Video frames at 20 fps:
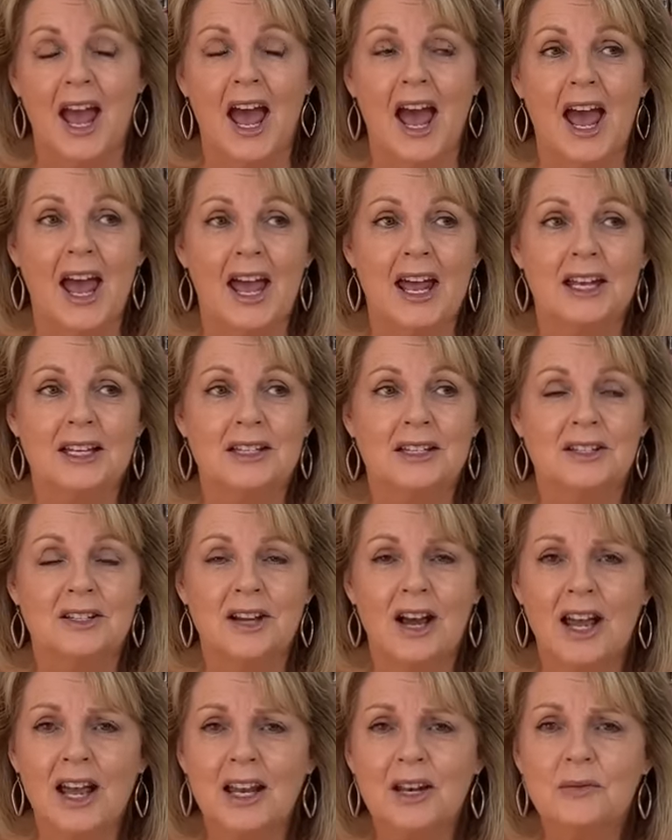And
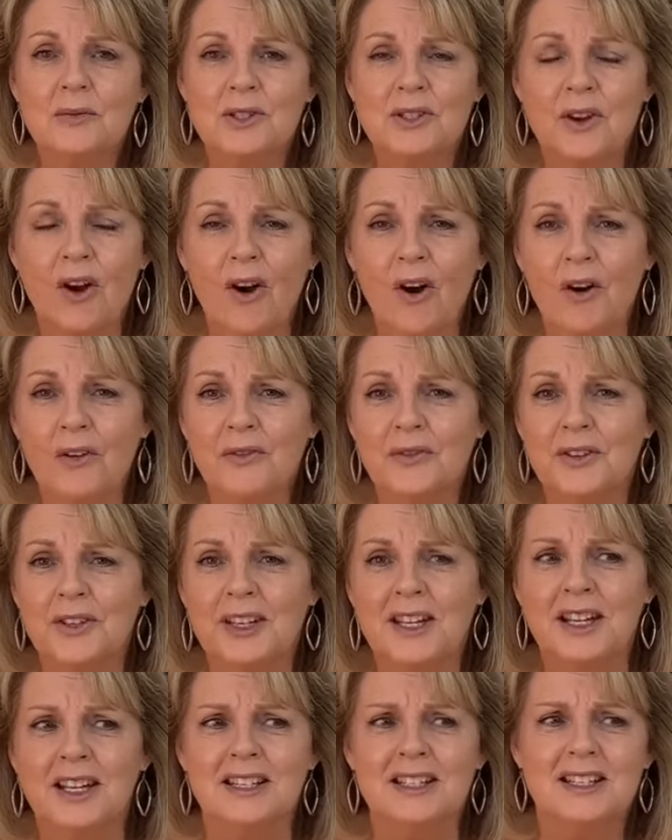Diana was
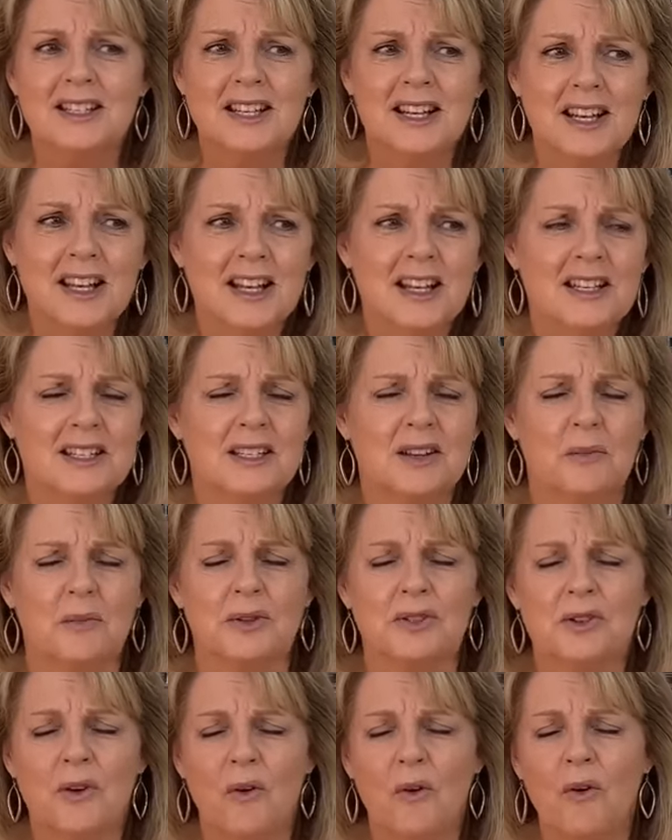often in tears. It
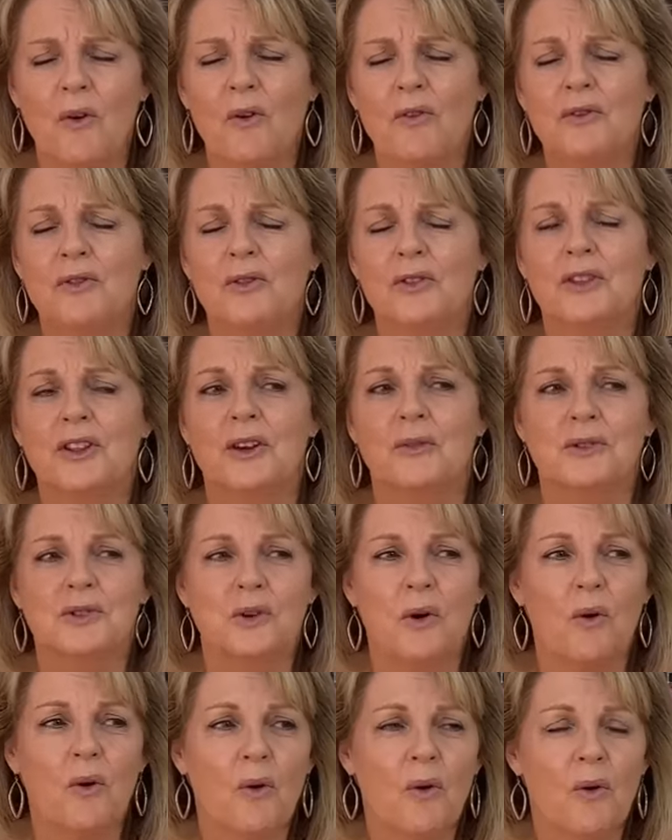was awful. There
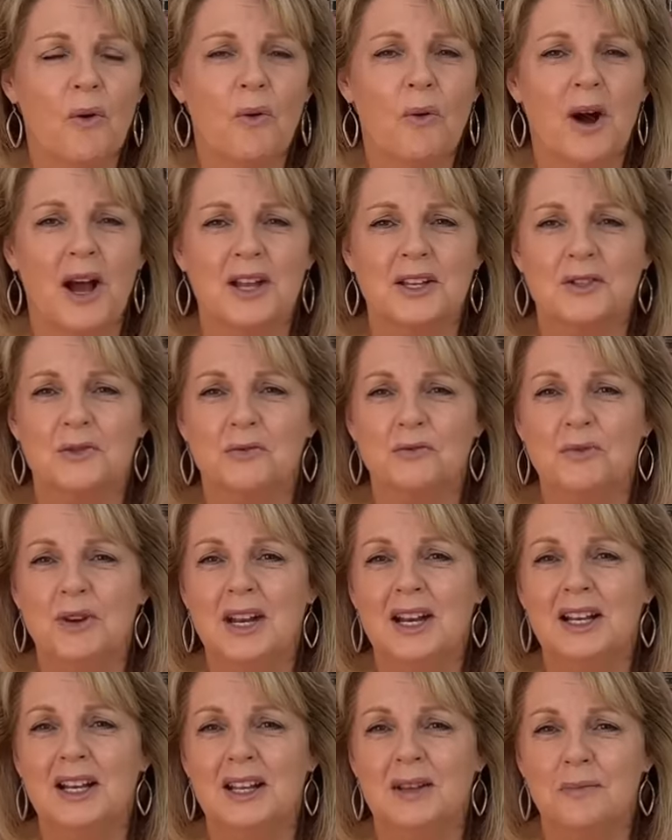was always
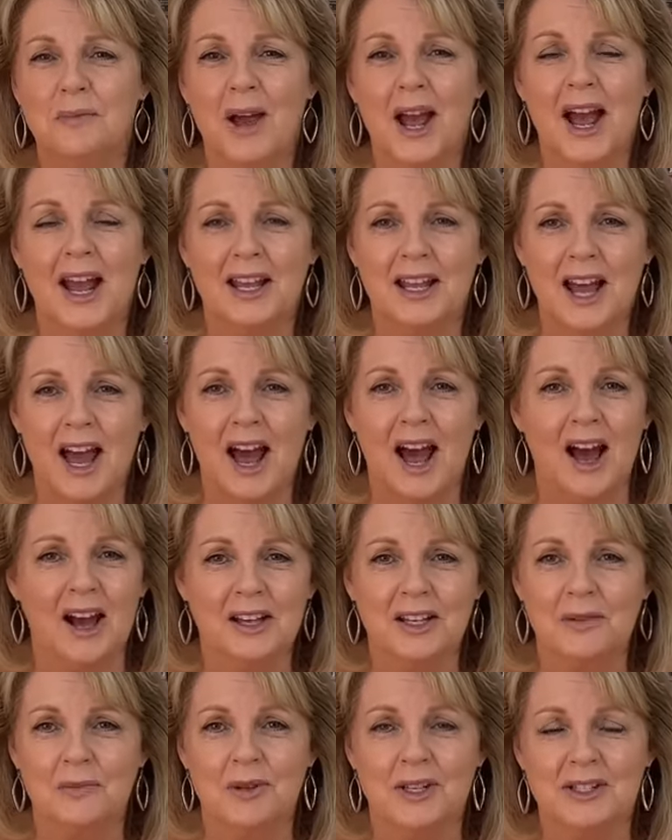really bad
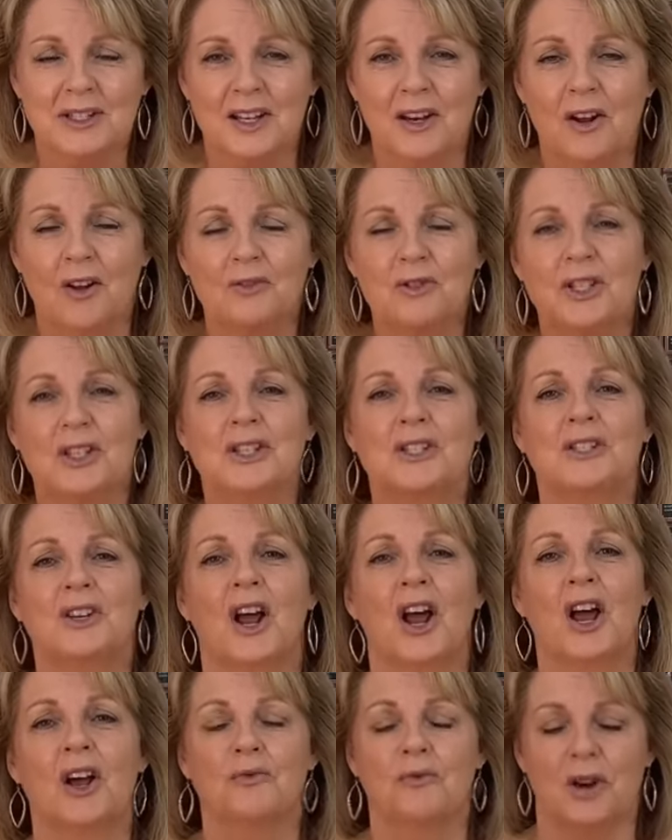arguments, and I'll just
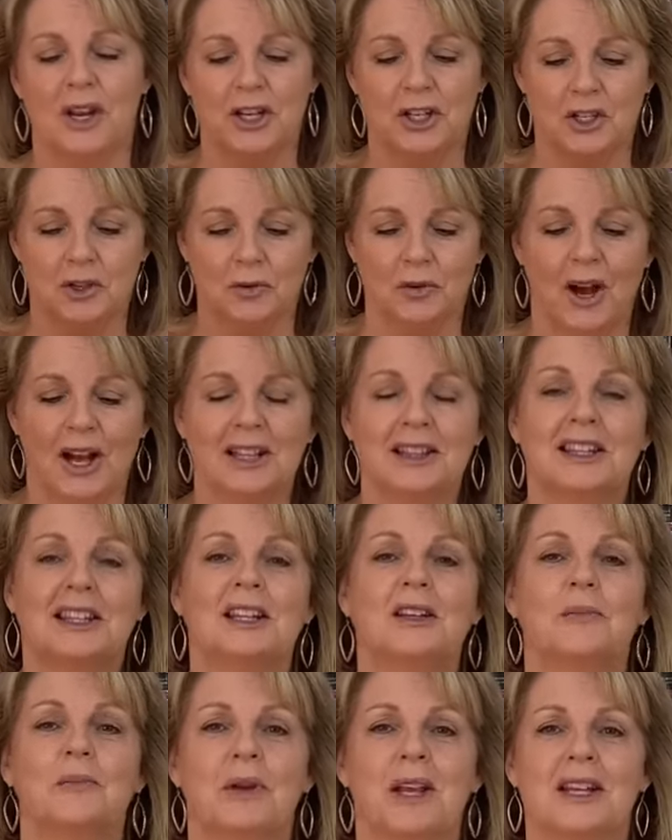read you a
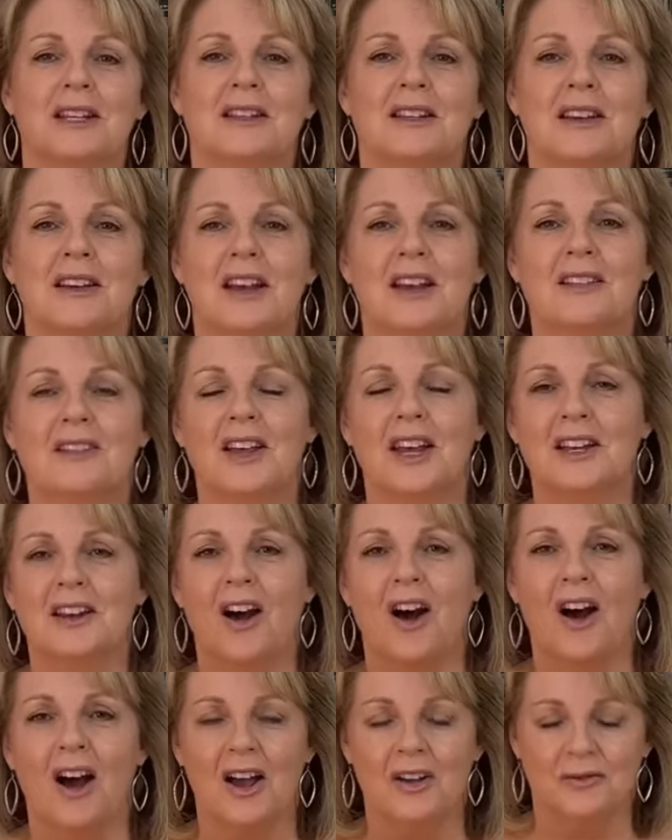little bit that
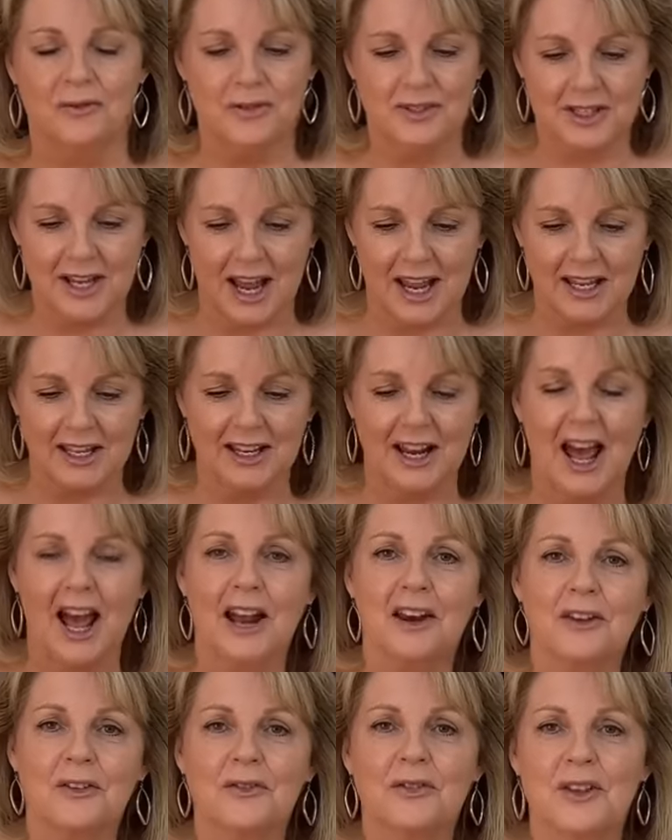I've taken
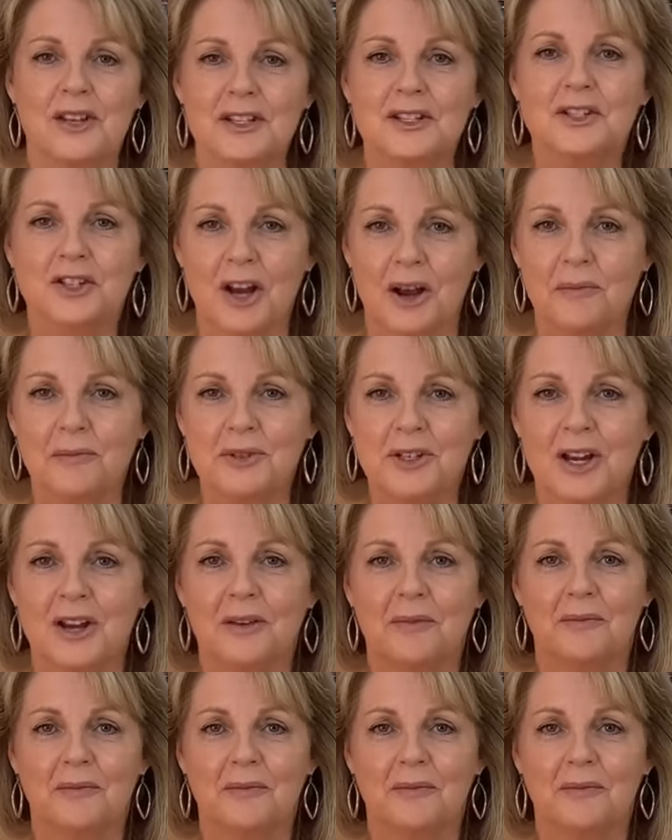out of this chapter.